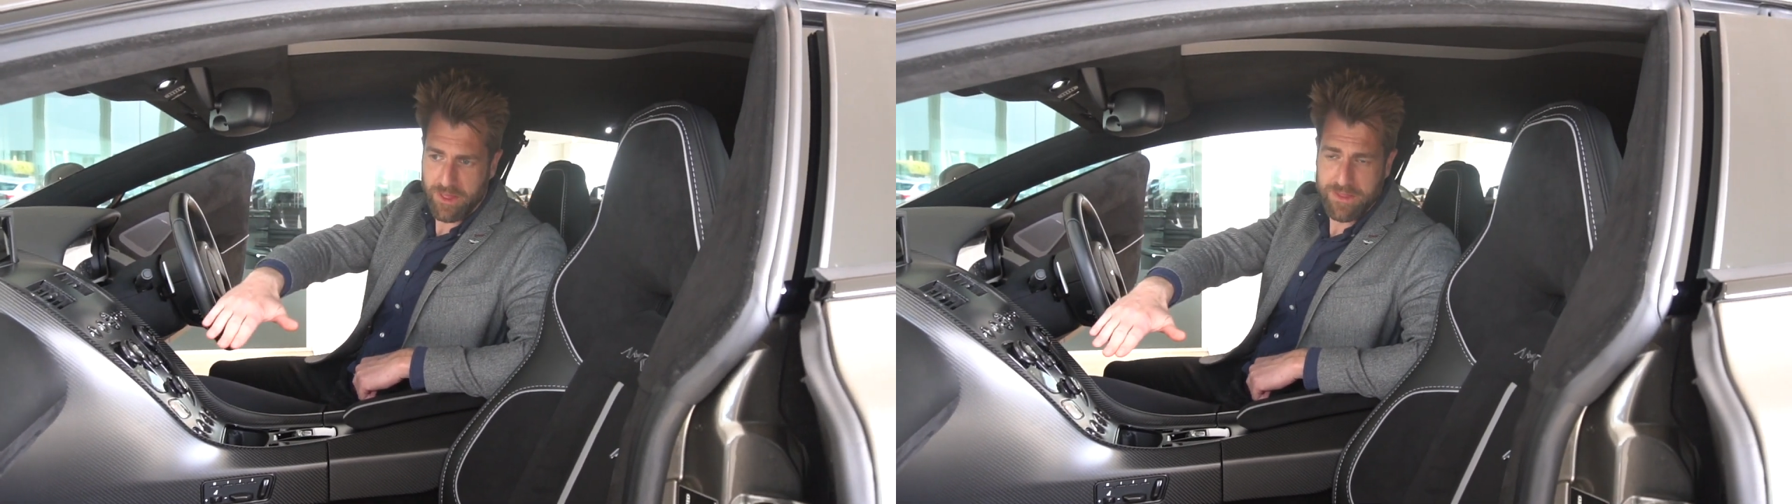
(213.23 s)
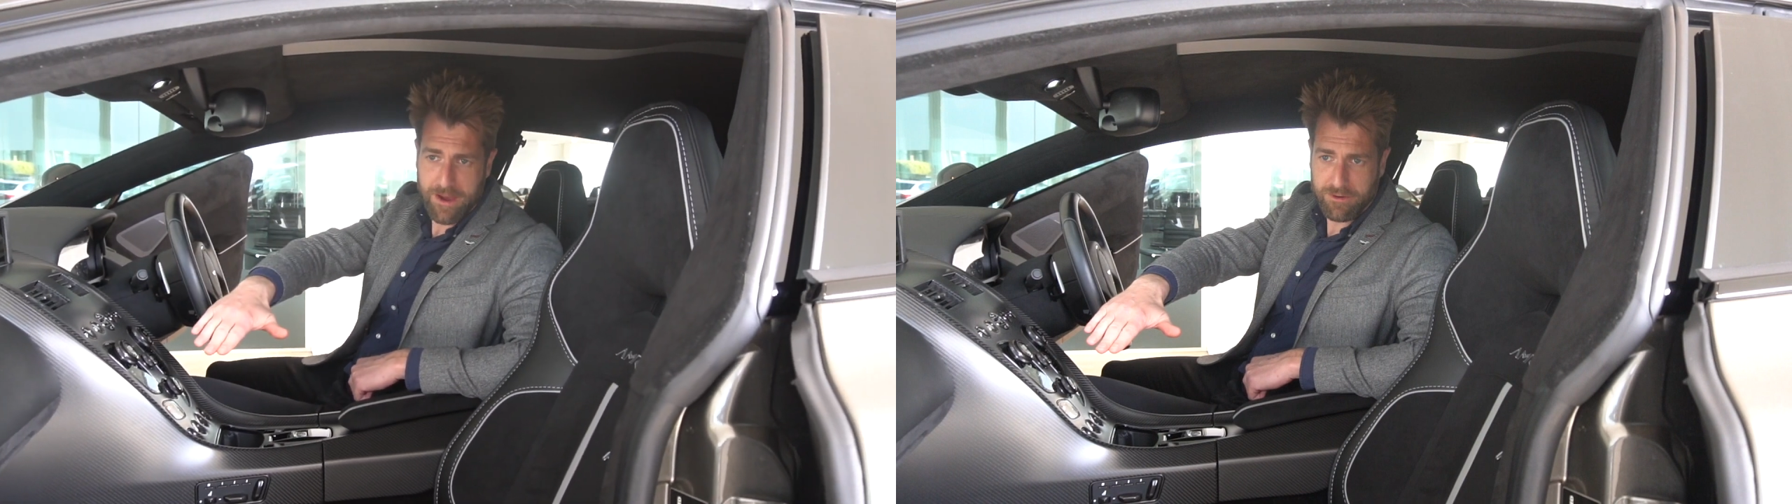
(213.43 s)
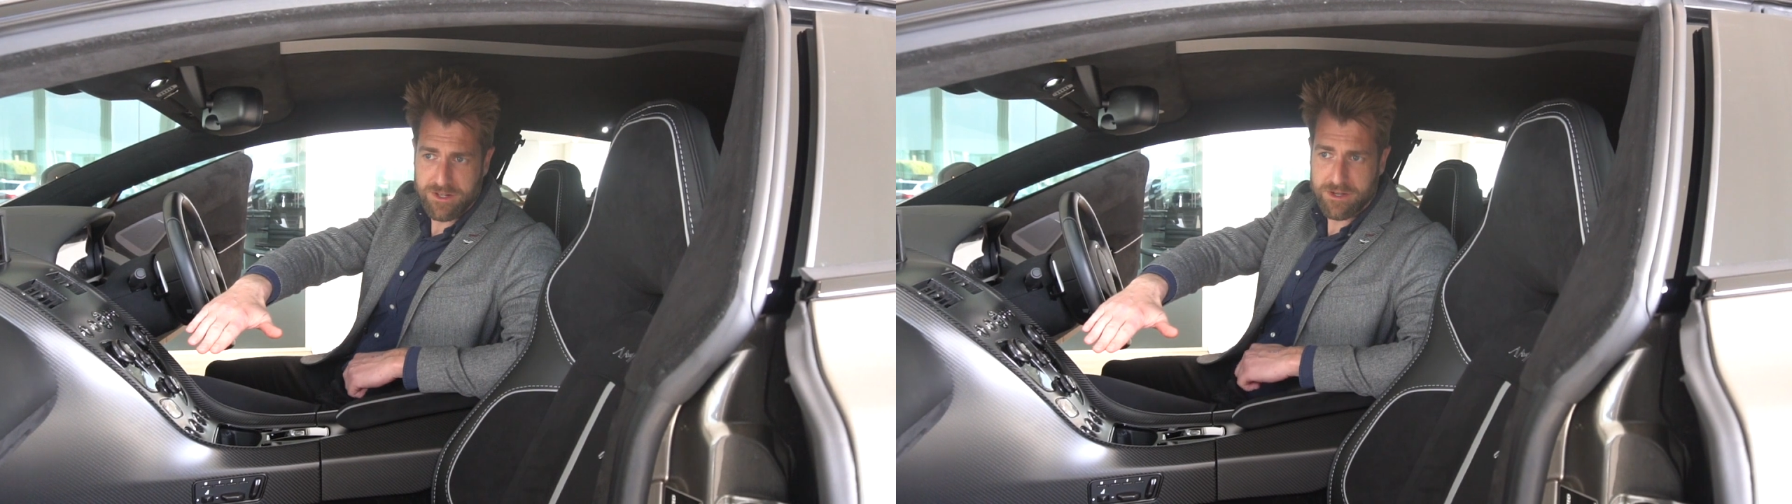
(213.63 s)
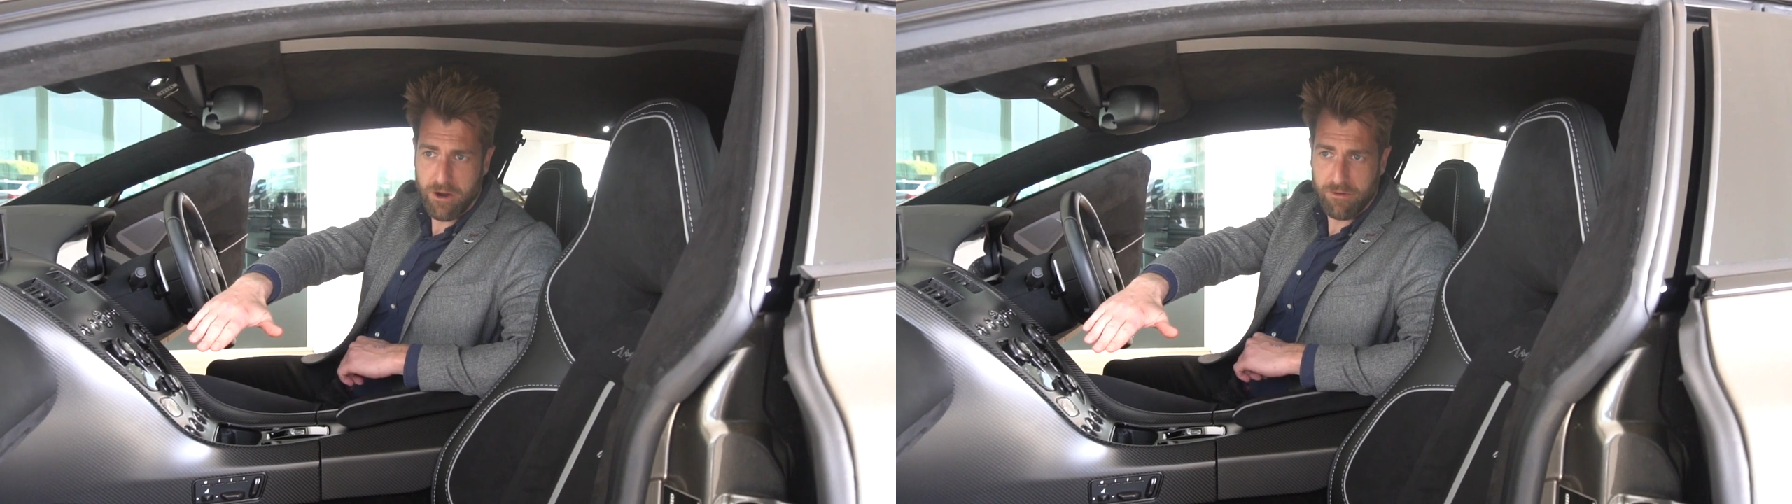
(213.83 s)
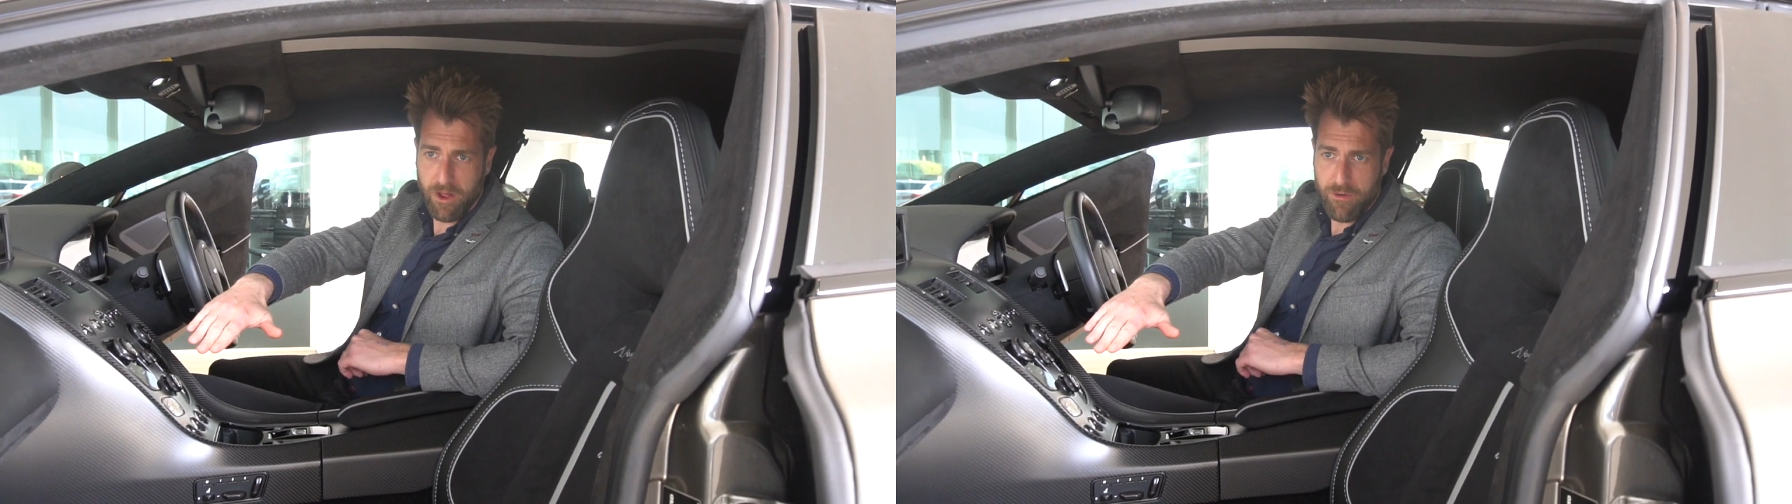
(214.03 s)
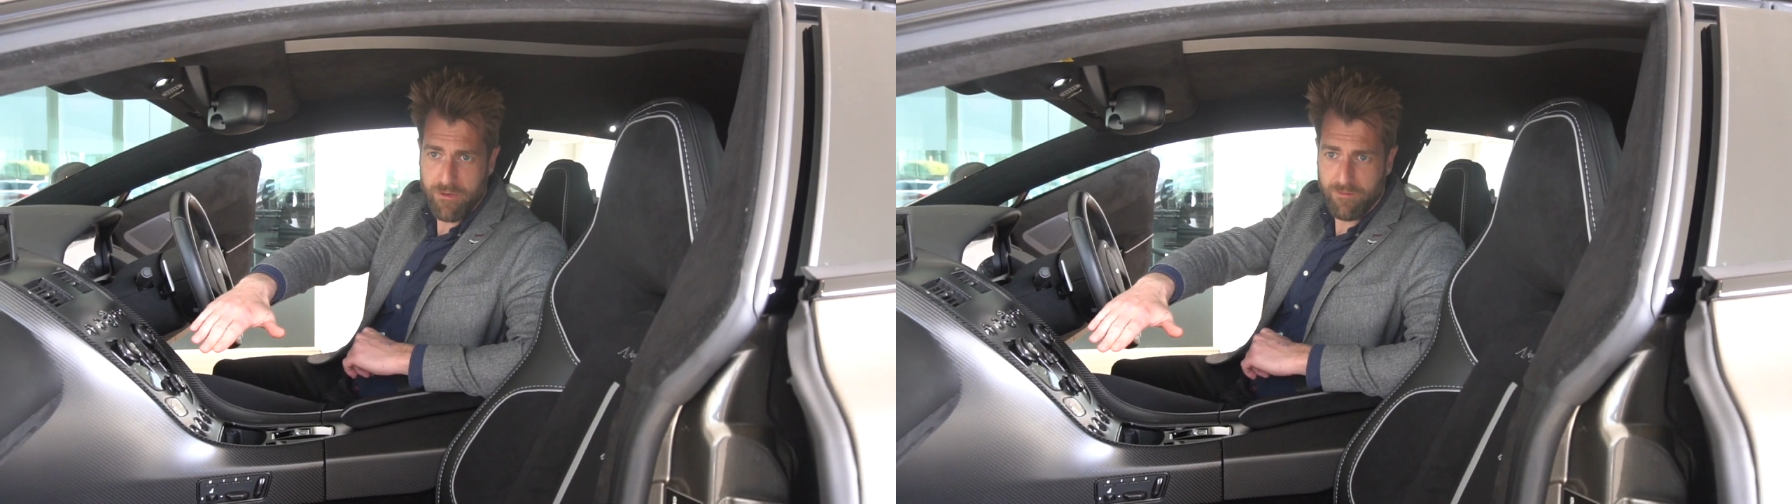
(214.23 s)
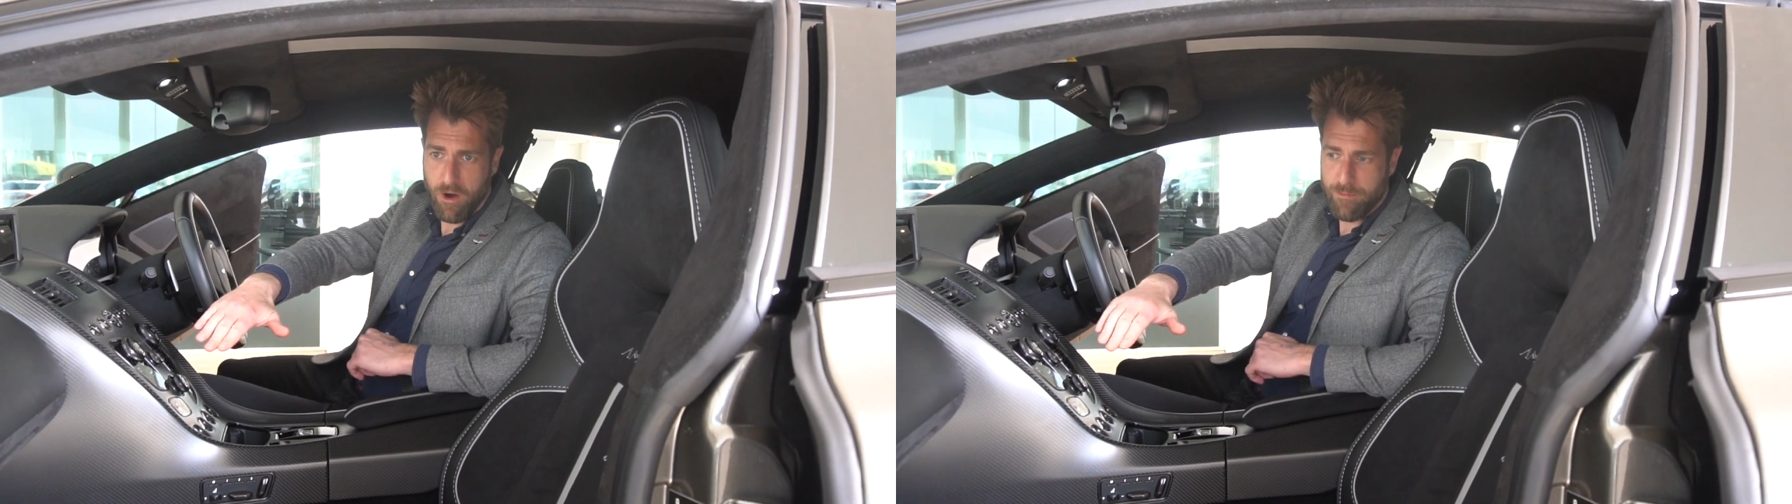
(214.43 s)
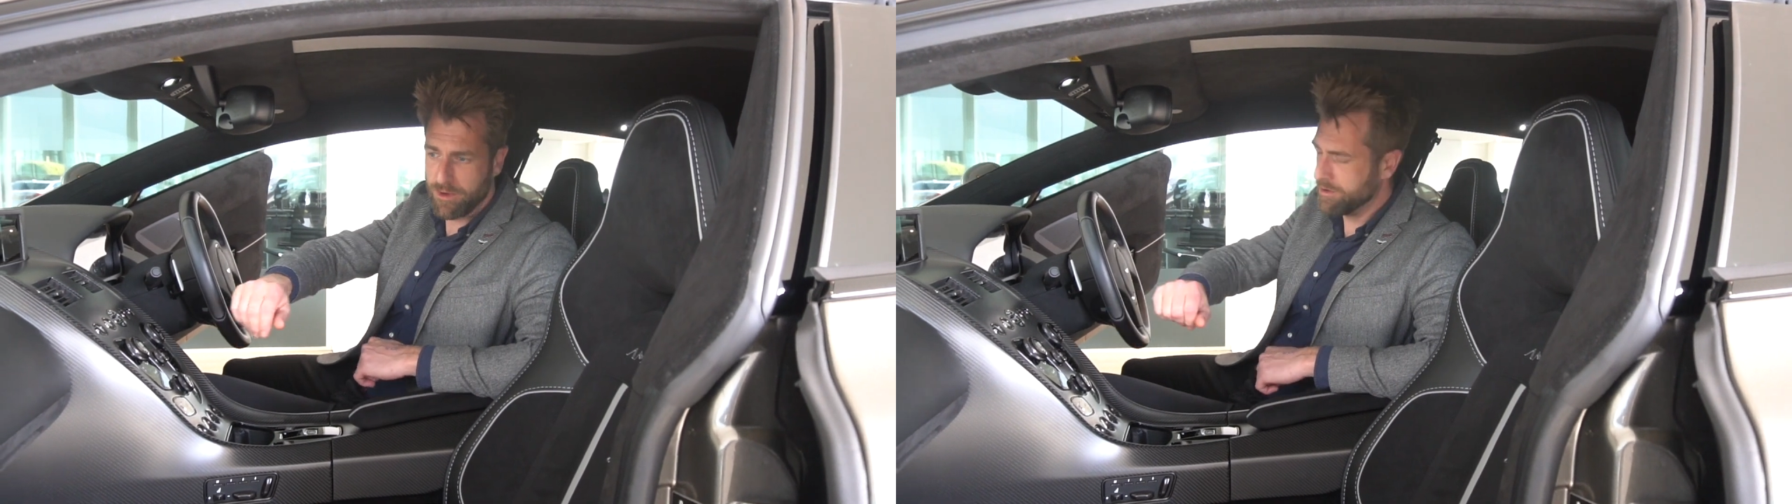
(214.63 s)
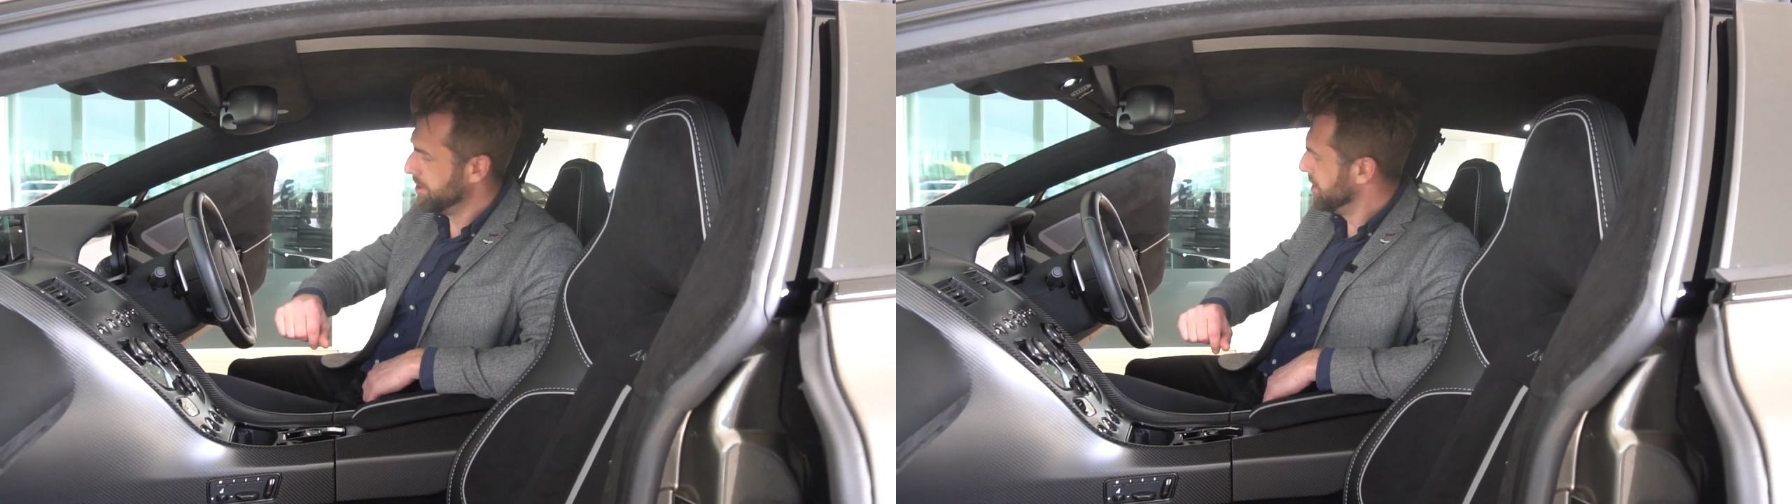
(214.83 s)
and the Alcantara lower environment,